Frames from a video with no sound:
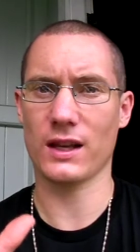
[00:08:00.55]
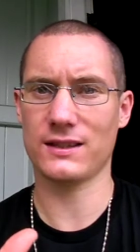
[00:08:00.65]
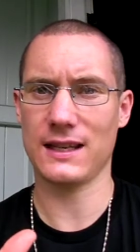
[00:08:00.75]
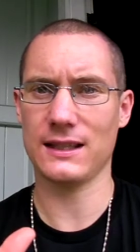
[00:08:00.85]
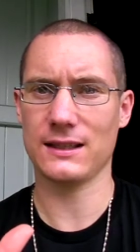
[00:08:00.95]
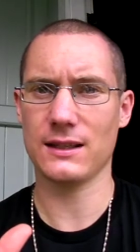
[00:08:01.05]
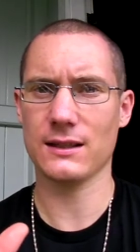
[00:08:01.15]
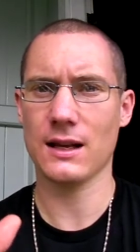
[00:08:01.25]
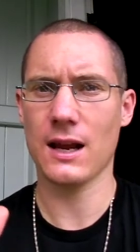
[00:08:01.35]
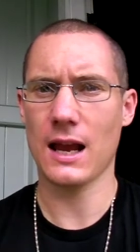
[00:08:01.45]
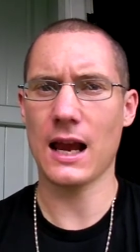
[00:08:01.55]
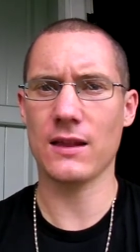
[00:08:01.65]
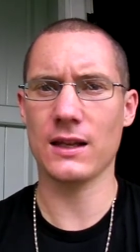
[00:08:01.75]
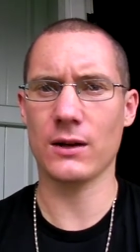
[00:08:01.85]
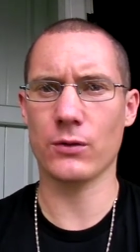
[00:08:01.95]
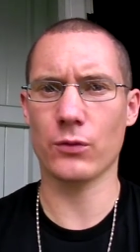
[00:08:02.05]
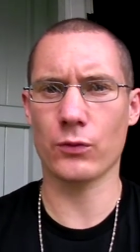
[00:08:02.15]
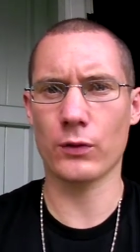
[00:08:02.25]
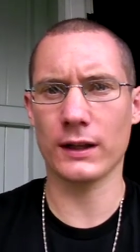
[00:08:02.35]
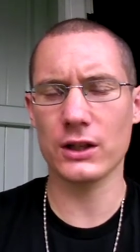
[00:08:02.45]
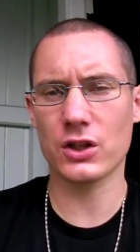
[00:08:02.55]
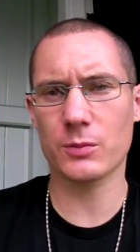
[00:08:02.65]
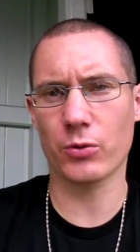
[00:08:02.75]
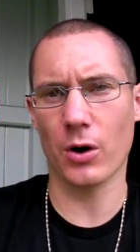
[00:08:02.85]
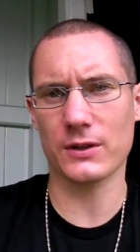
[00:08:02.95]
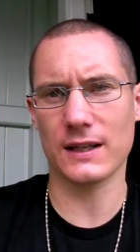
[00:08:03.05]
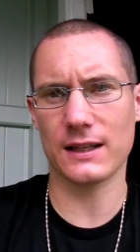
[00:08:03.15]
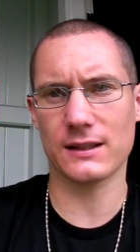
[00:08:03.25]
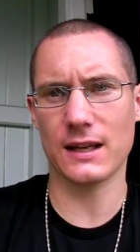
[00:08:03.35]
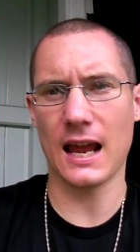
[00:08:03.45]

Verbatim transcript: senses, and then religious process